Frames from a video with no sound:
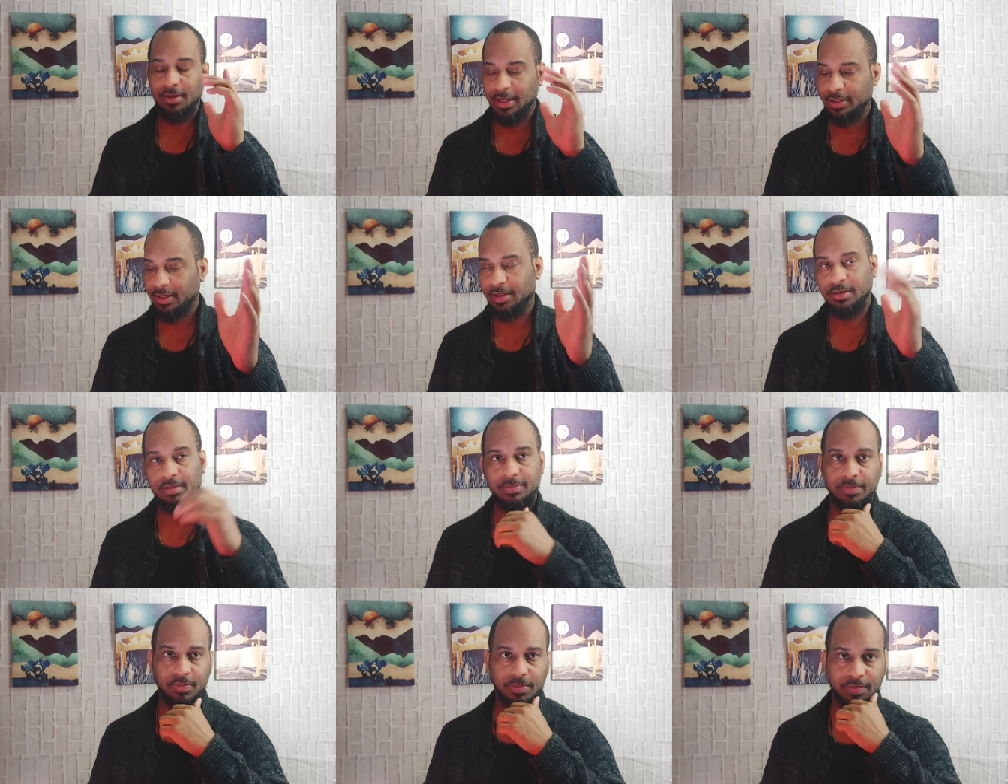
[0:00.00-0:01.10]
Listen,
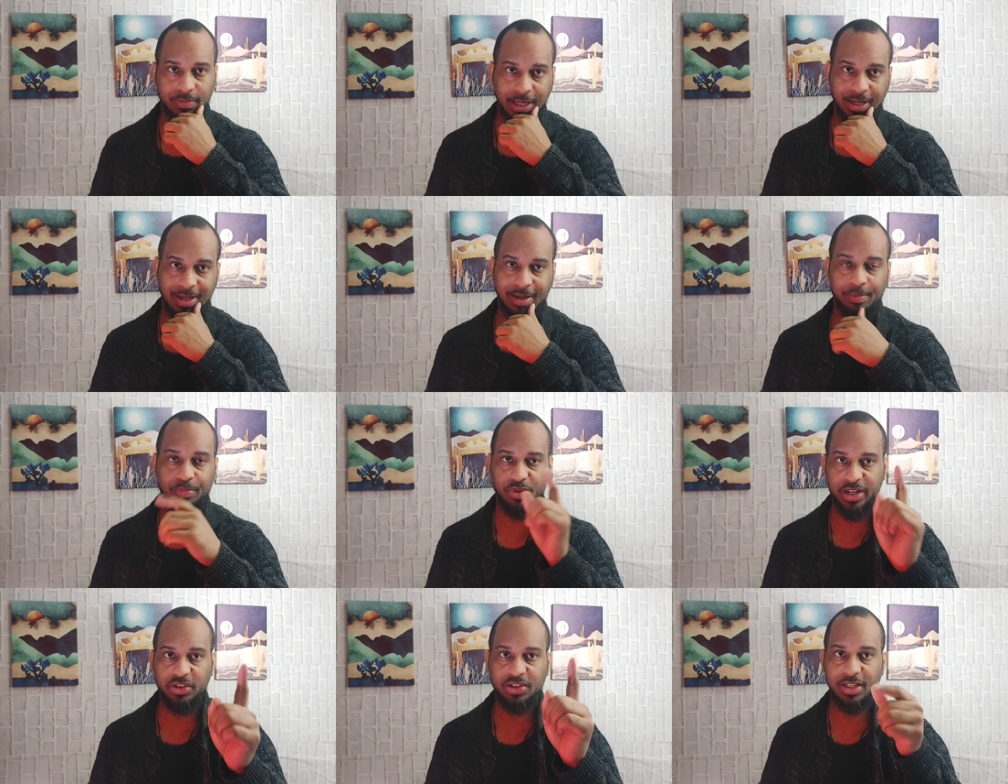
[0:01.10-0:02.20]

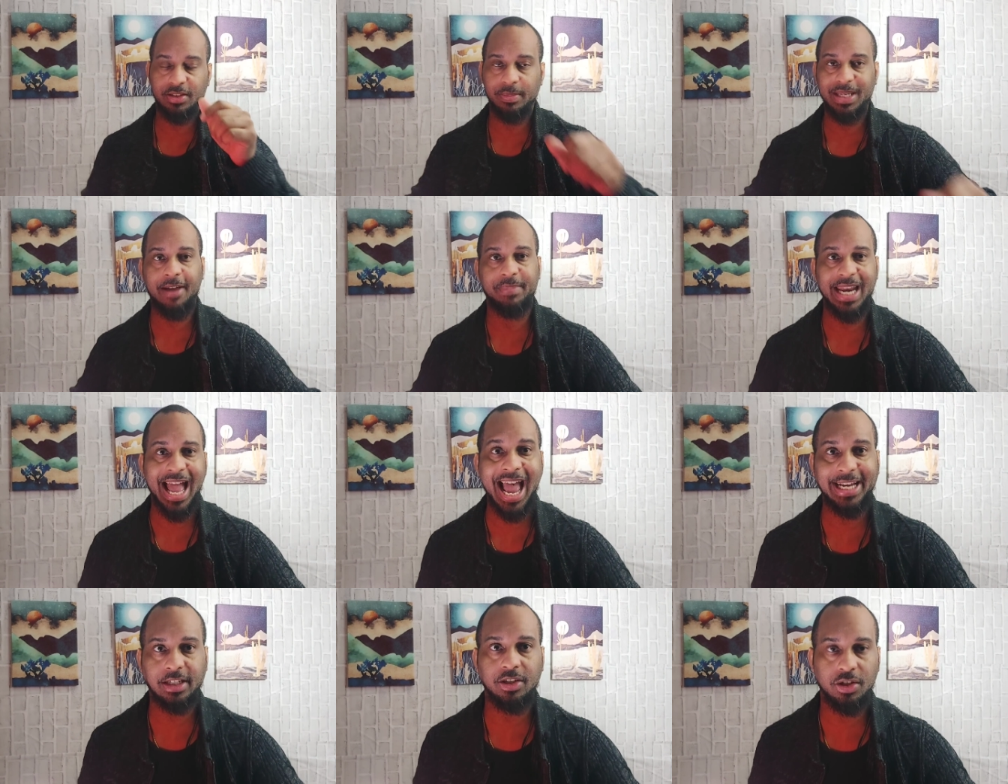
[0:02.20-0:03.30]
bridge systems have been
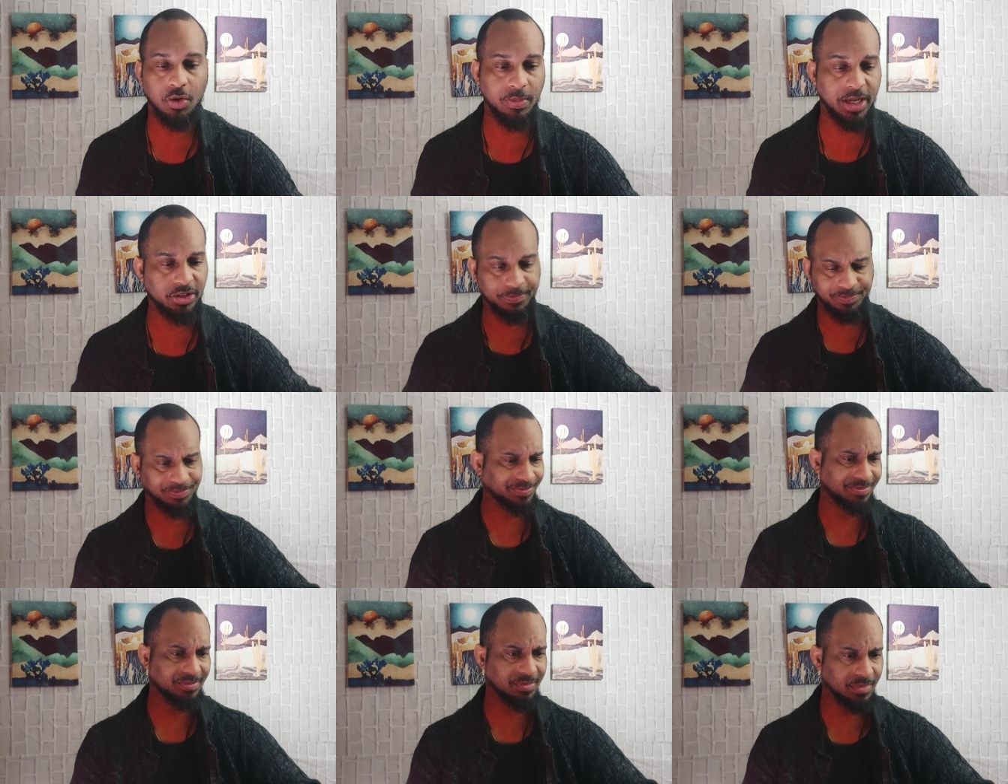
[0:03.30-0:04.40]
hacked so much.
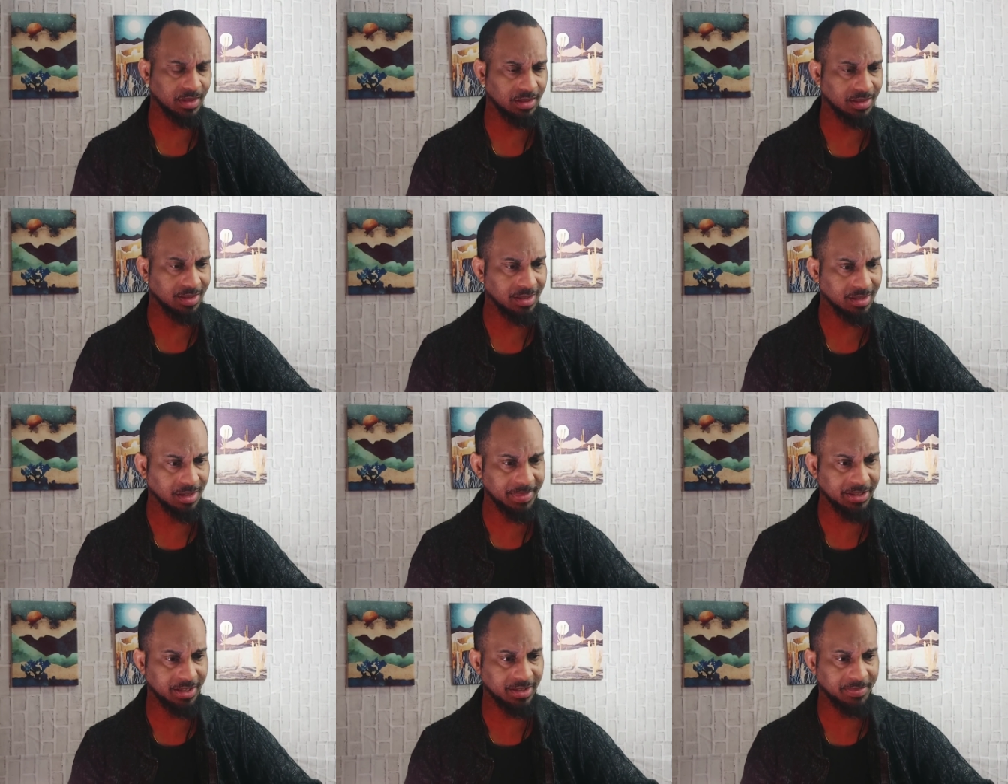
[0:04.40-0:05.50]
Let
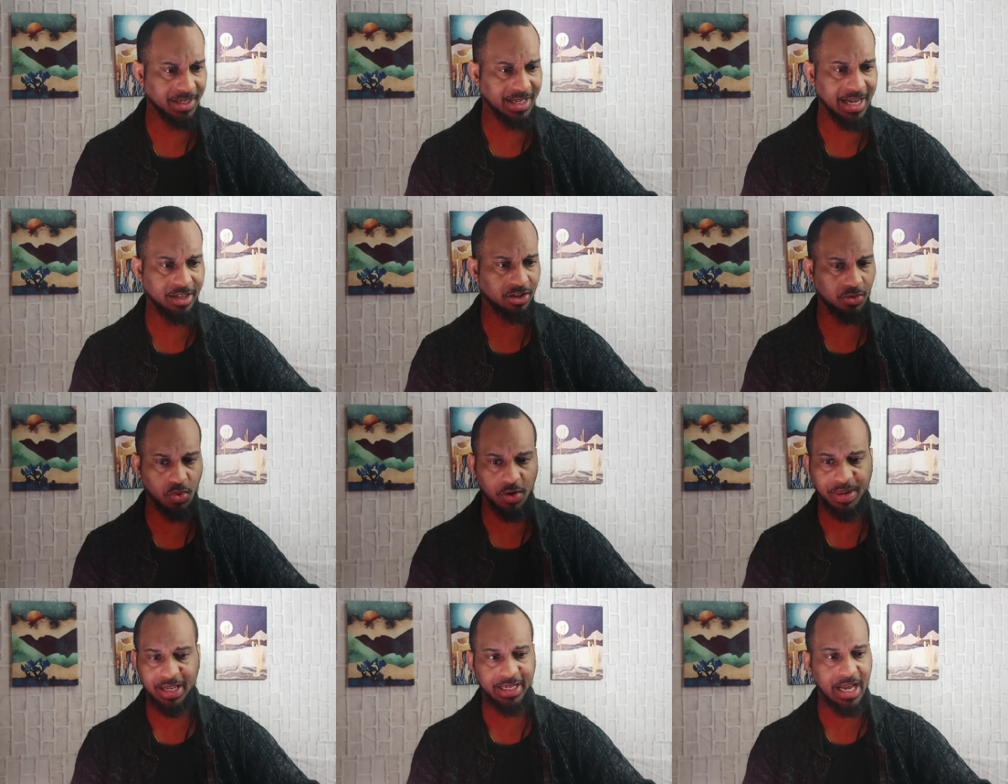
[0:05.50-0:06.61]
me see something, because I could have
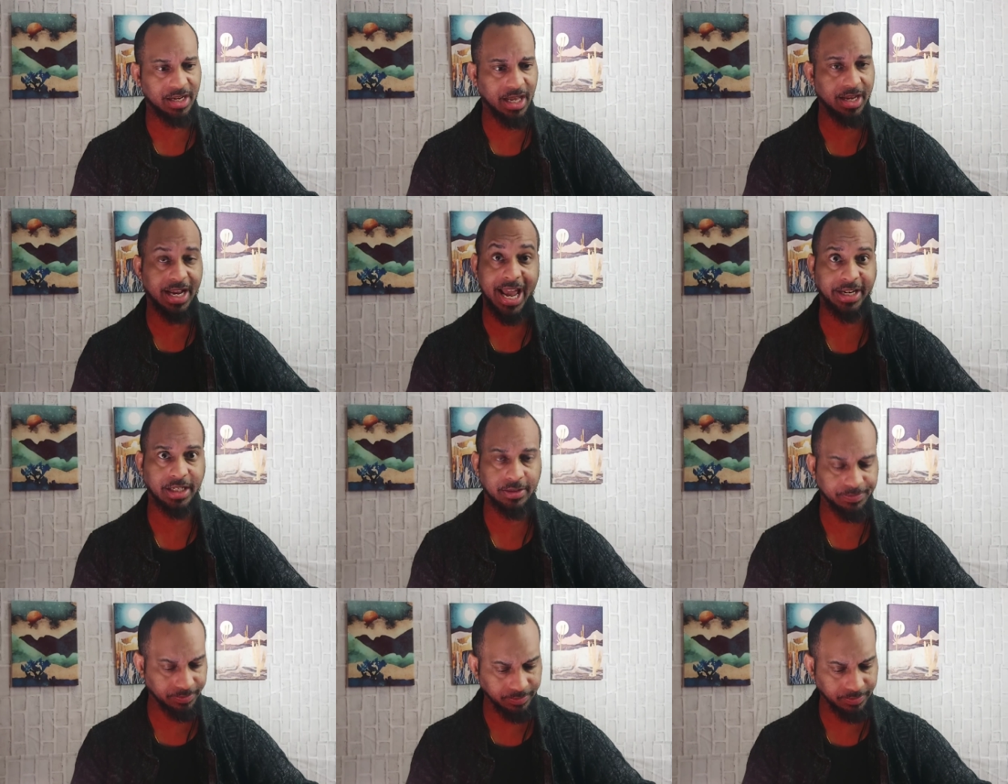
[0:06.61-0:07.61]
sworn Polygon got hacked.